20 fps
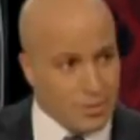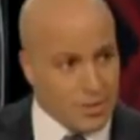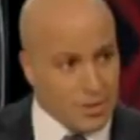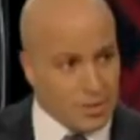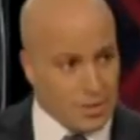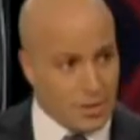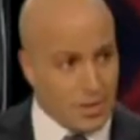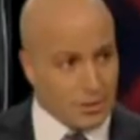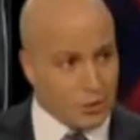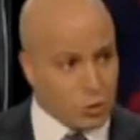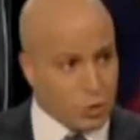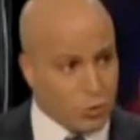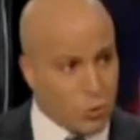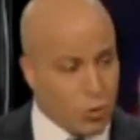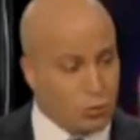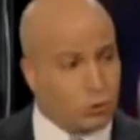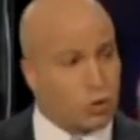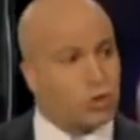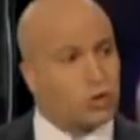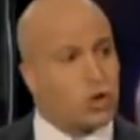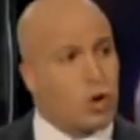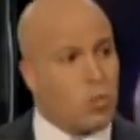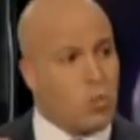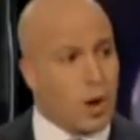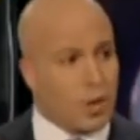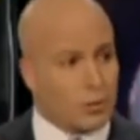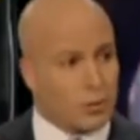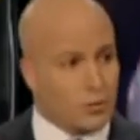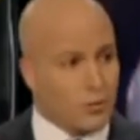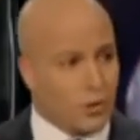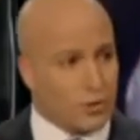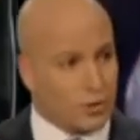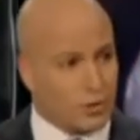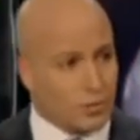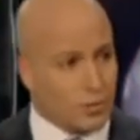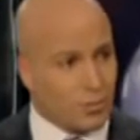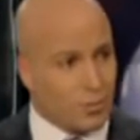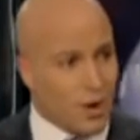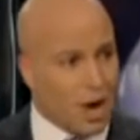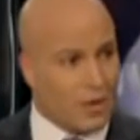I mean, it's grown so much versus
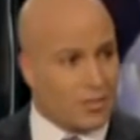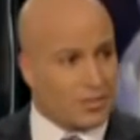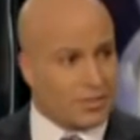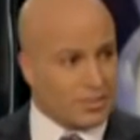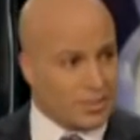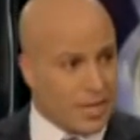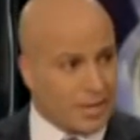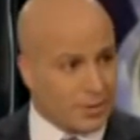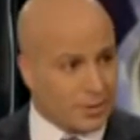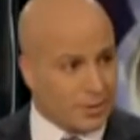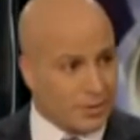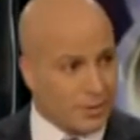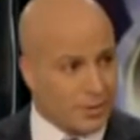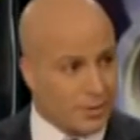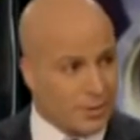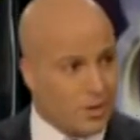the private sector.